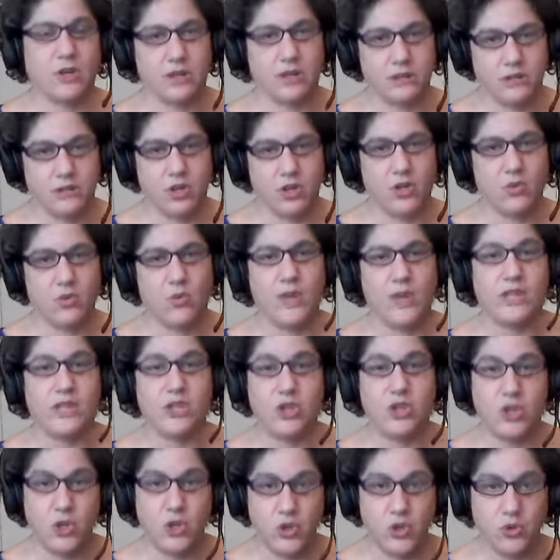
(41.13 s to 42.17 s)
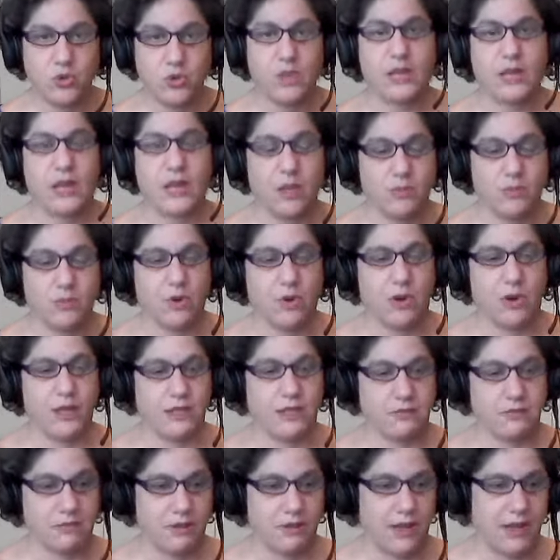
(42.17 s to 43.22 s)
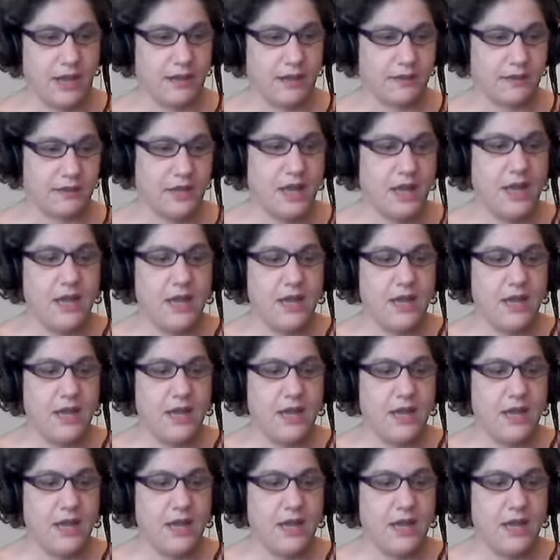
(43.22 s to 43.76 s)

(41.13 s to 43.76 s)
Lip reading: list all the ways you can help your ideal clients.